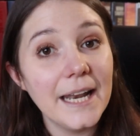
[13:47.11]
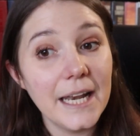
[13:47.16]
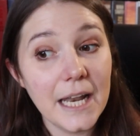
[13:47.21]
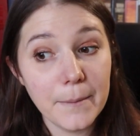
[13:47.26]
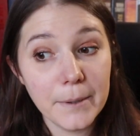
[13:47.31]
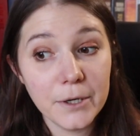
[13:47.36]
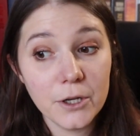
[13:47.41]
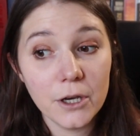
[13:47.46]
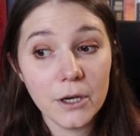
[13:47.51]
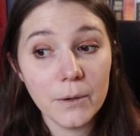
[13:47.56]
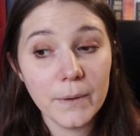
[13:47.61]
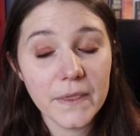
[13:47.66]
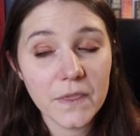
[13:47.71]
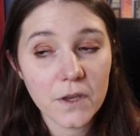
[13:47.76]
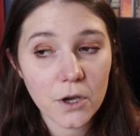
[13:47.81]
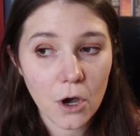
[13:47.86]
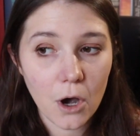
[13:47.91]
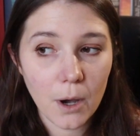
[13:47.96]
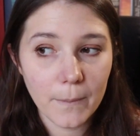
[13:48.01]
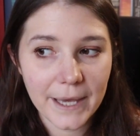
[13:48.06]
Let me know in
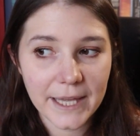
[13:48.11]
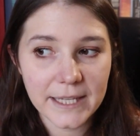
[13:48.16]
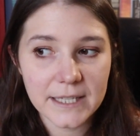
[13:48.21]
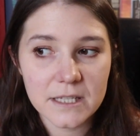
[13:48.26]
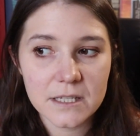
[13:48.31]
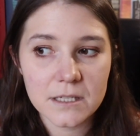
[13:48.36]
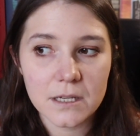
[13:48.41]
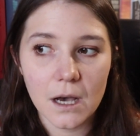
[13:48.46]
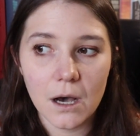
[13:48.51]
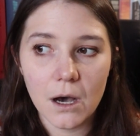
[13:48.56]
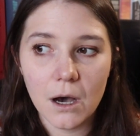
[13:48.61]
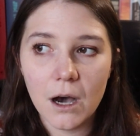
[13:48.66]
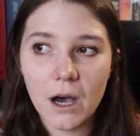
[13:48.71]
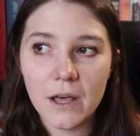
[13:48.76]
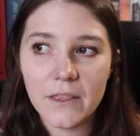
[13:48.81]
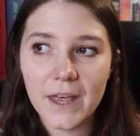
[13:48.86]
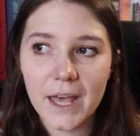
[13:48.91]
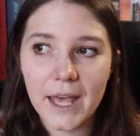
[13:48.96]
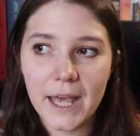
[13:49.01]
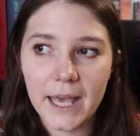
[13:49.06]
the comments,
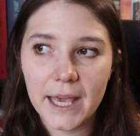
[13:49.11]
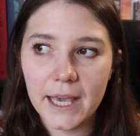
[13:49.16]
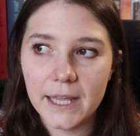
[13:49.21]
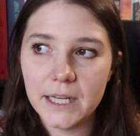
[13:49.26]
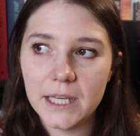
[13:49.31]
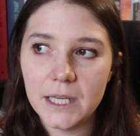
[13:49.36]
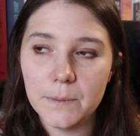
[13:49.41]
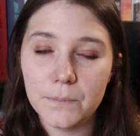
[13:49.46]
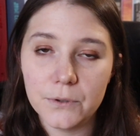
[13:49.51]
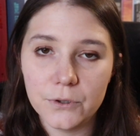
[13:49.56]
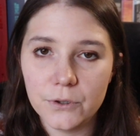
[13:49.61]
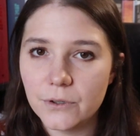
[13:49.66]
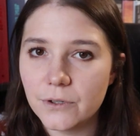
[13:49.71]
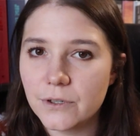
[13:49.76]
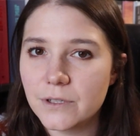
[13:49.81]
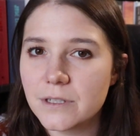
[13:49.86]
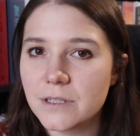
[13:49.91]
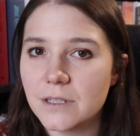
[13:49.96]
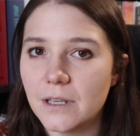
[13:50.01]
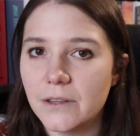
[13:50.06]
are there any
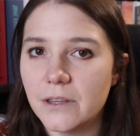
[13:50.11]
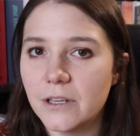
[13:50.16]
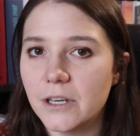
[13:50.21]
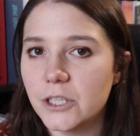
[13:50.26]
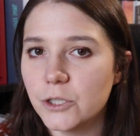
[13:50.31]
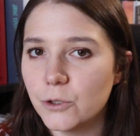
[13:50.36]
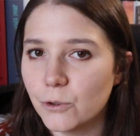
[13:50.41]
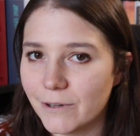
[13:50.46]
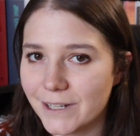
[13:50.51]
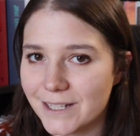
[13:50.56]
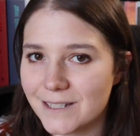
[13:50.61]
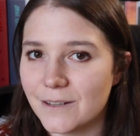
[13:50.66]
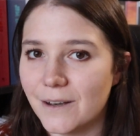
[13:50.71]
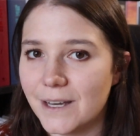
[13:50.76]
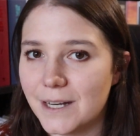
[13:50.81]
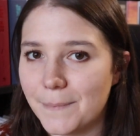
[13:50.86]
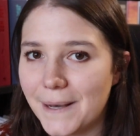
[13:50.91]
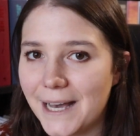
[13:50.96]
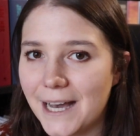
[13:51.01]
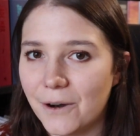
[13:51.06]
books that you're
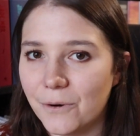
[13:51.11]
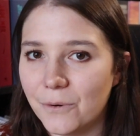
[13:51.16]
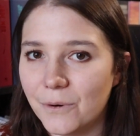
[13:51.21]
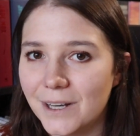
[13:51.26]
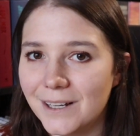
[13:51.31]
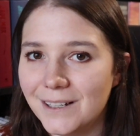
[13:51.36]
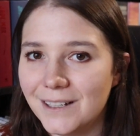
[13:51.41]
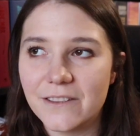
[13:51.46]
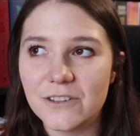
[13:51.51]
excited about,